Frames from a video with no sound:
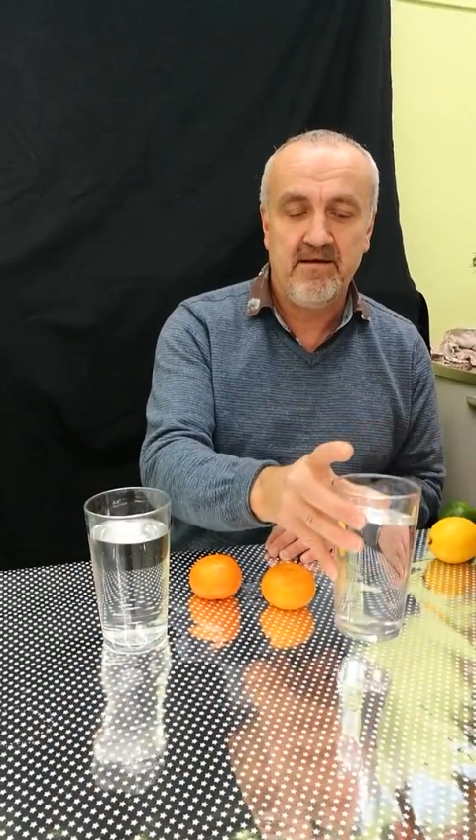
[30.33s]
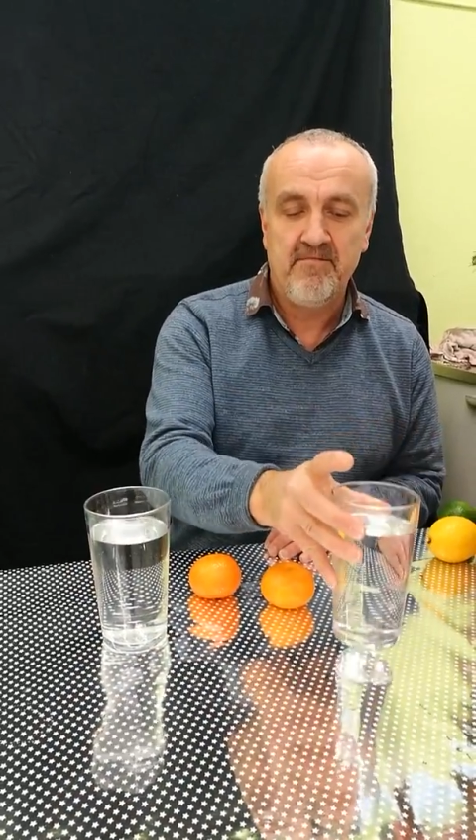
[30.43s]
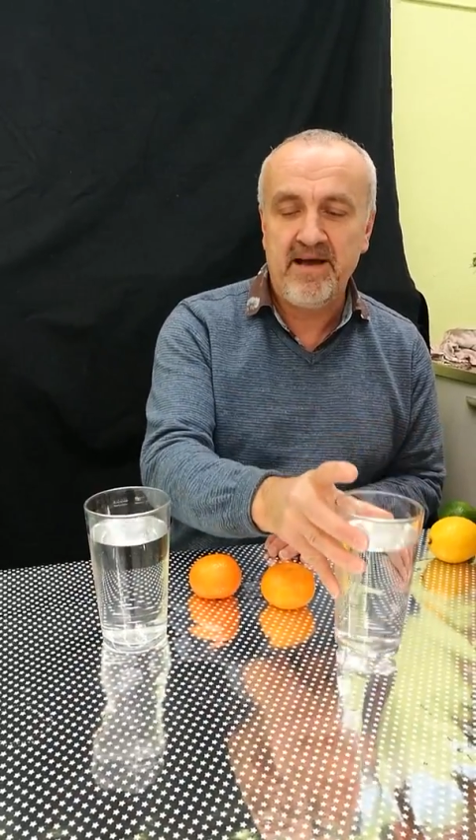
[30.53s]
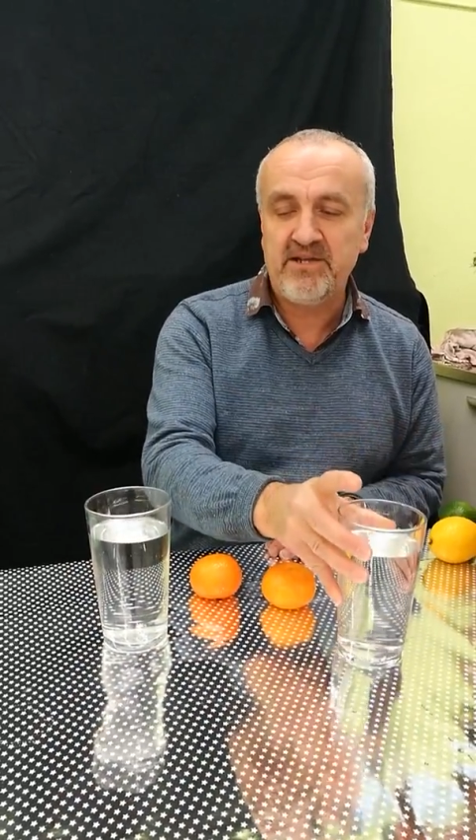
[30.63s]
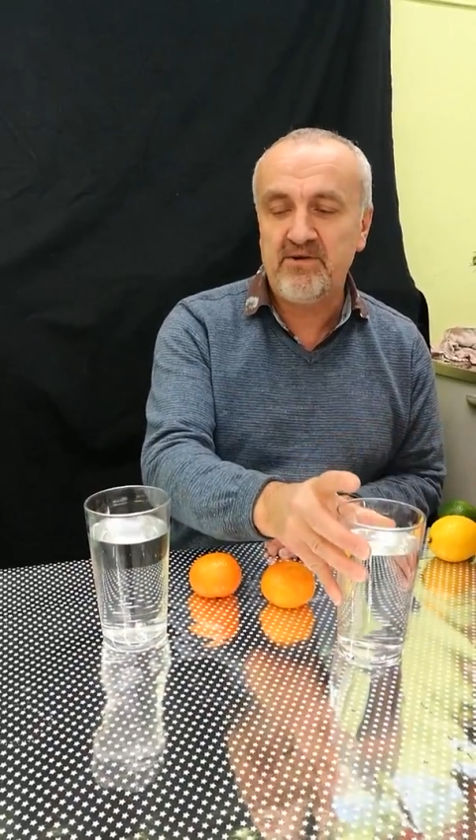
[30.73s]

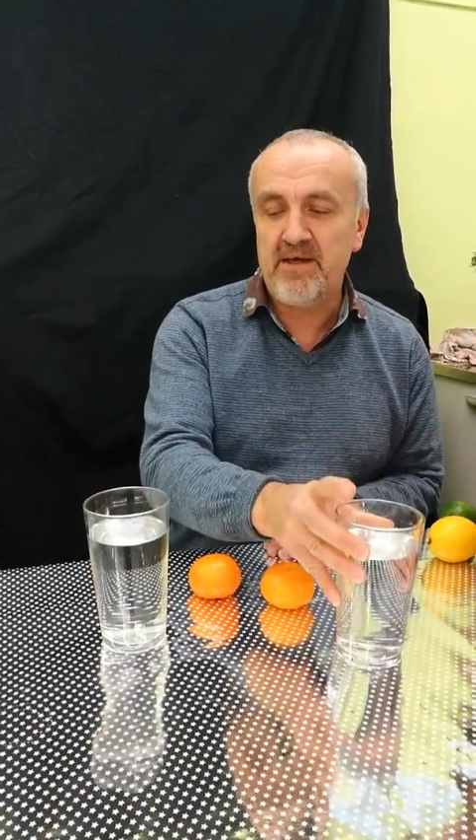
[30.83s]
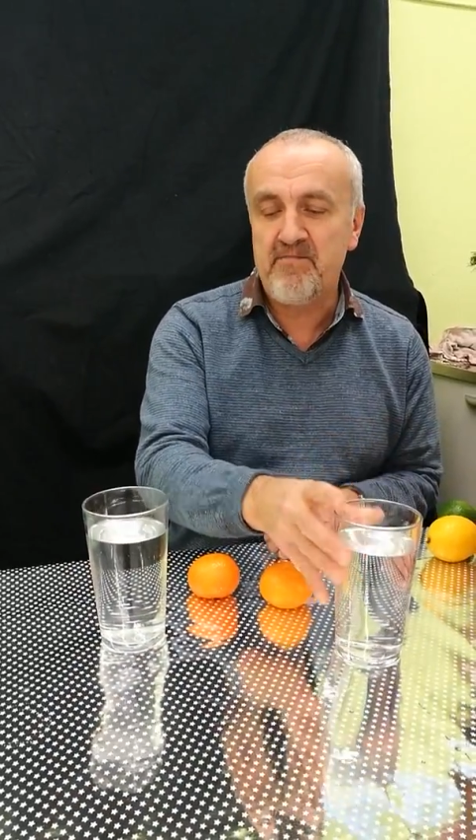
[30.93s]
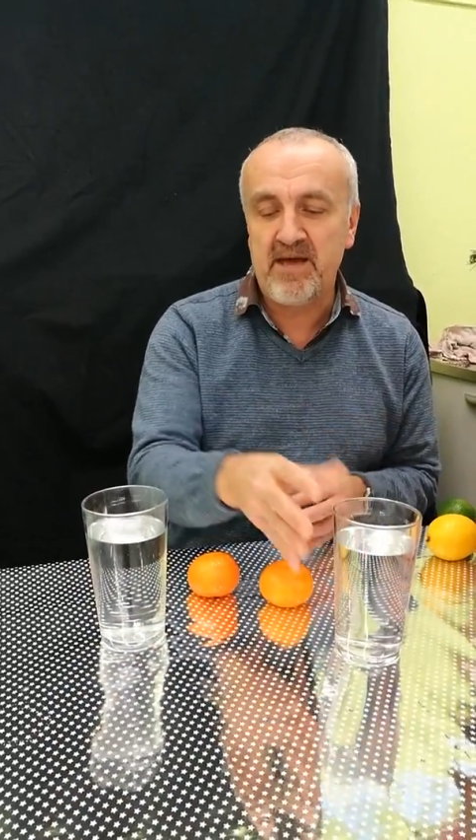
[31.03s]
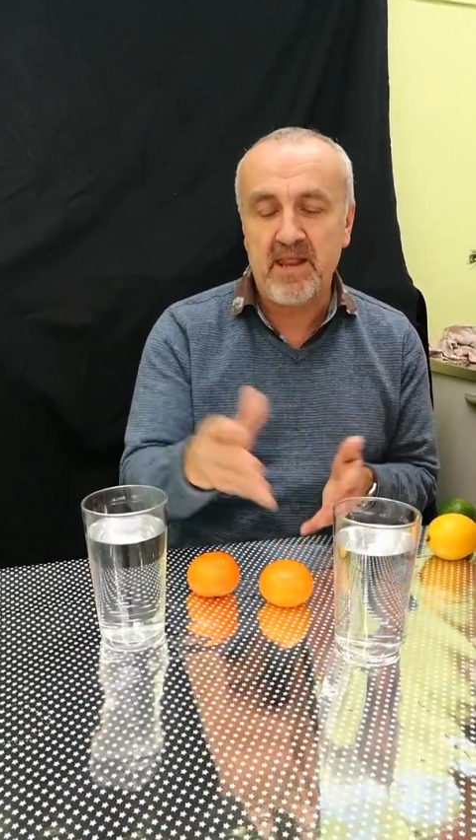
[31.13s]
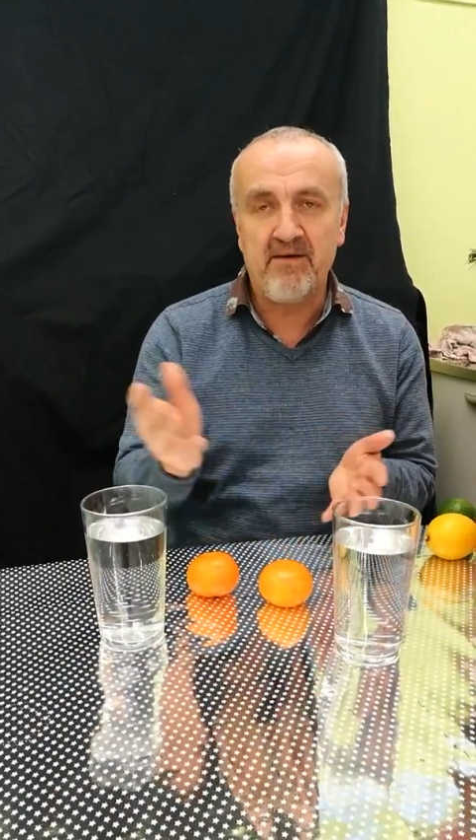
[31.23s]
Make sure they're
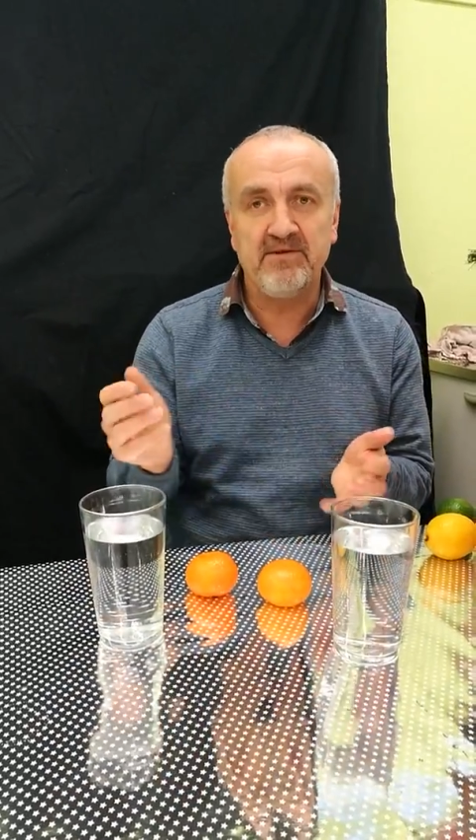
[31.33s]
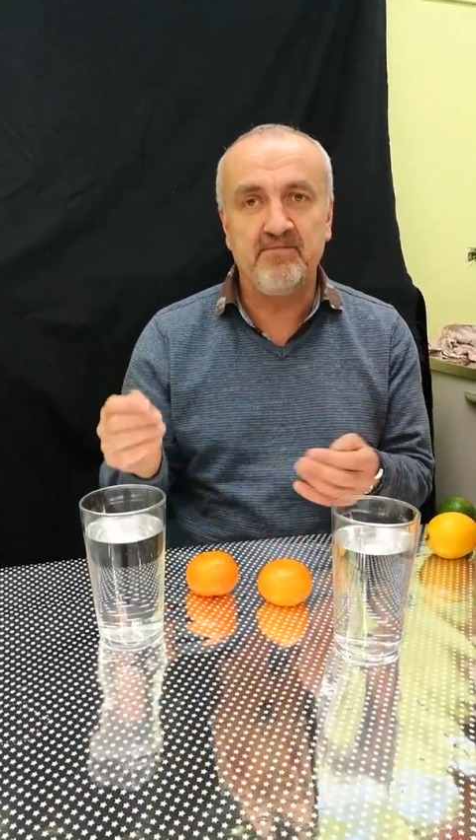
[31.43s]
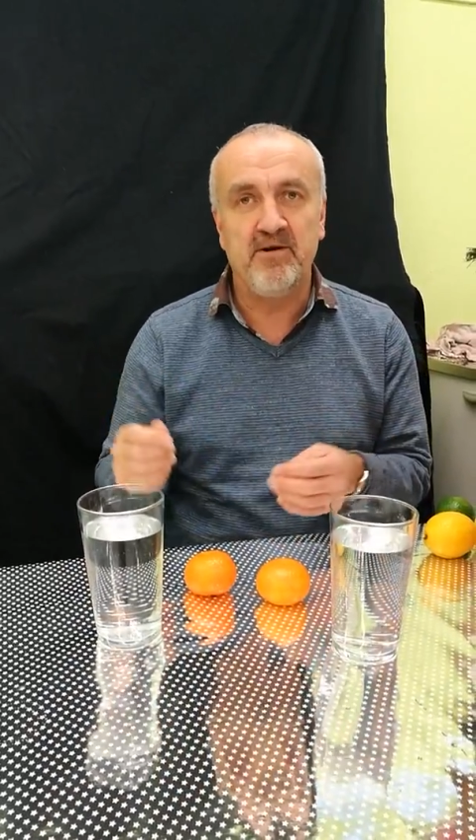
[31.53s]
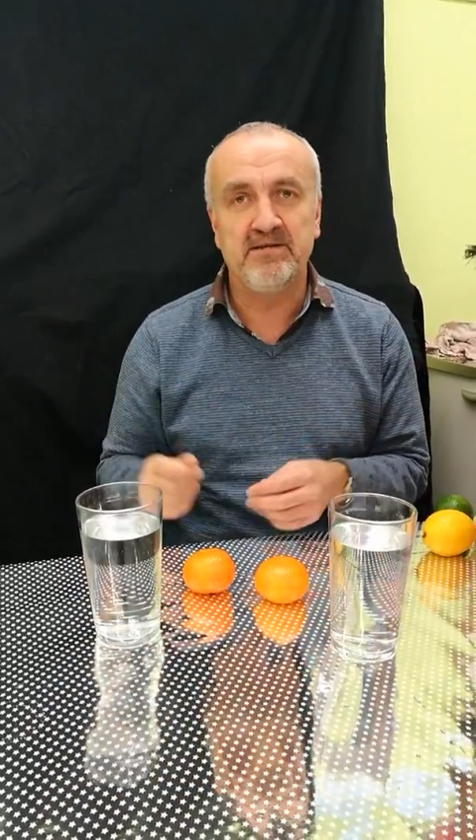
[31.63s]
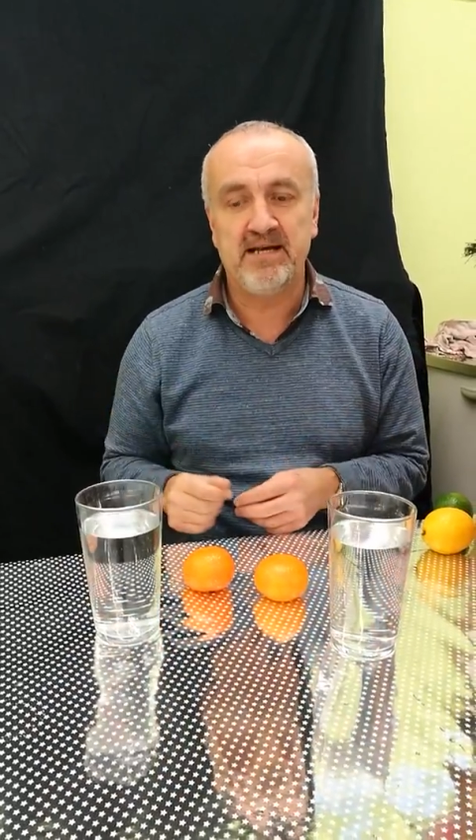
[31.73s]
big enough to
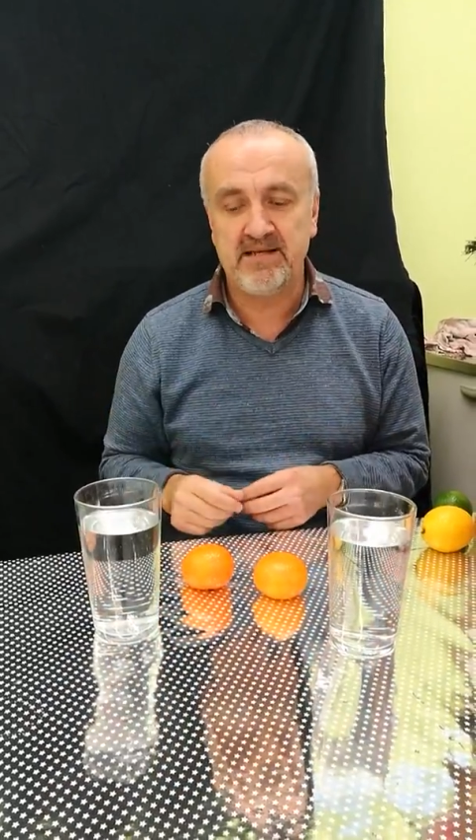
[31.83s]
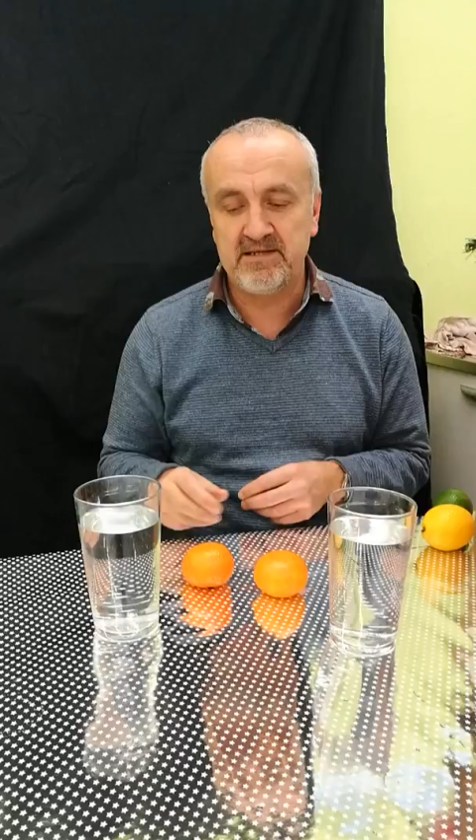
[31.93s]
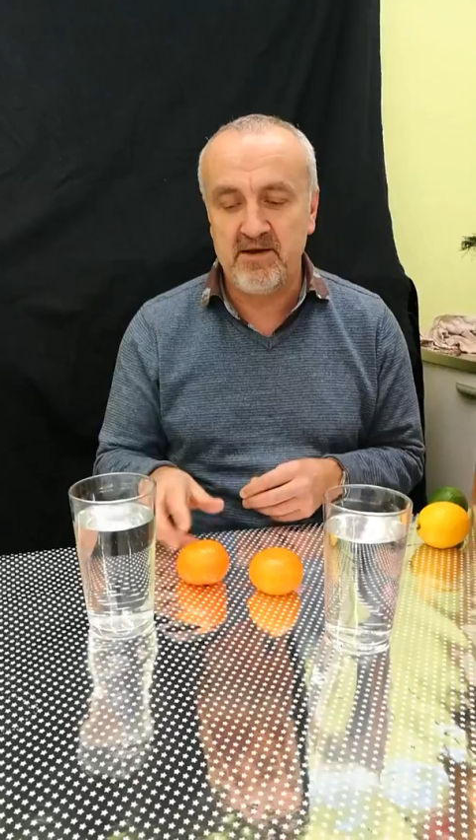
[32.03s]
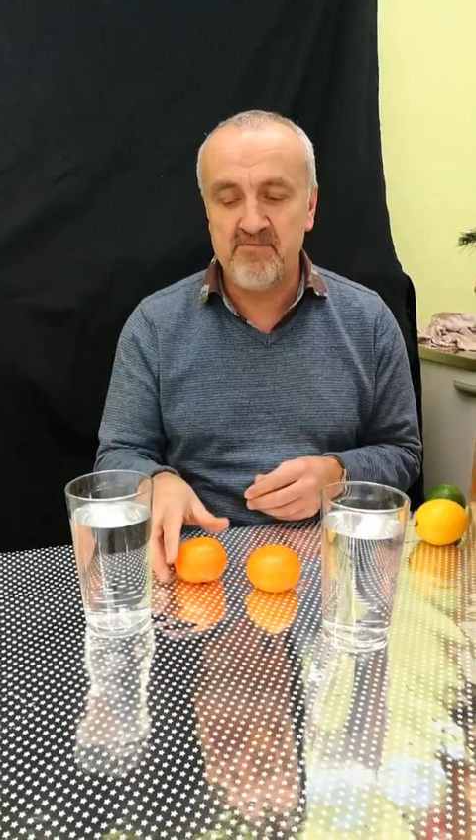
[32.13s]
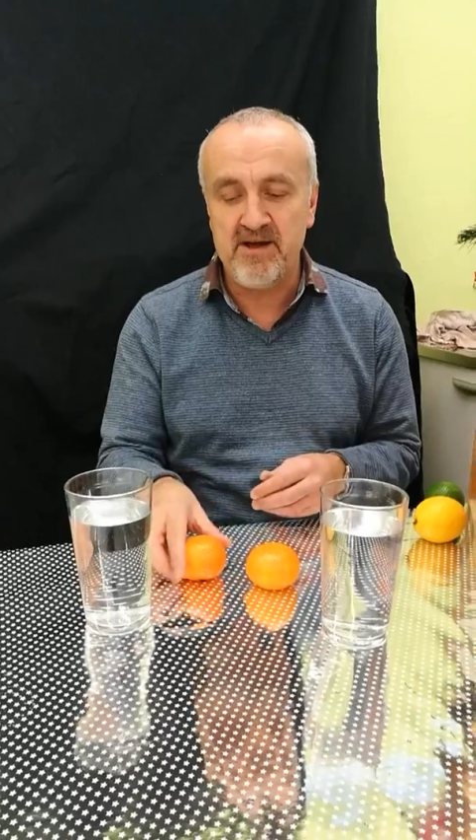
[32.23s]
put a
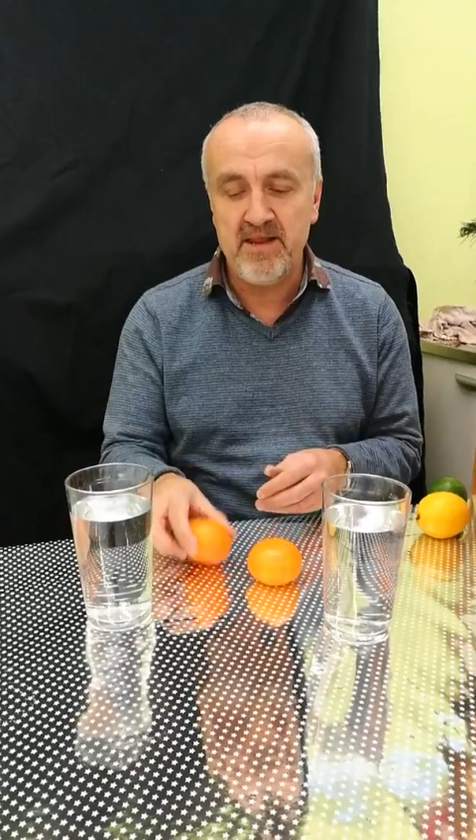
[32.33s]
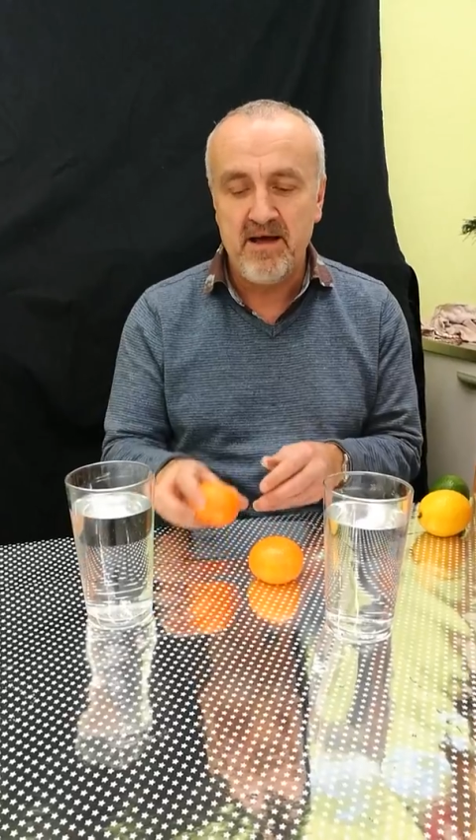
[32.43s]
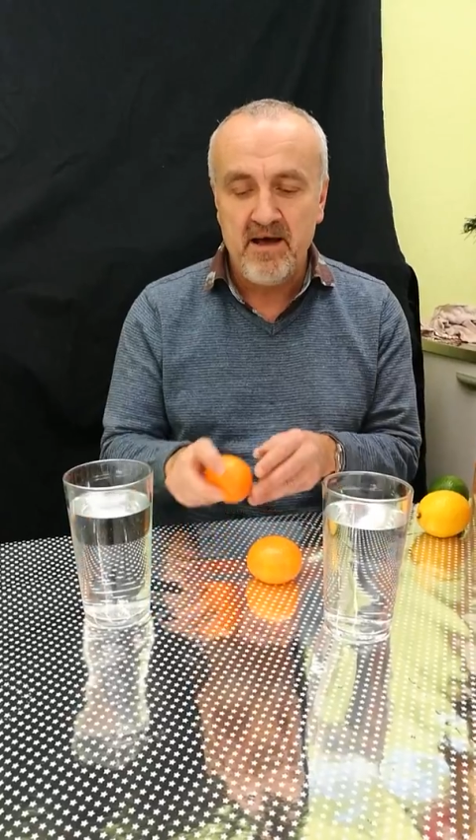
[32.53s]
Satsuma in.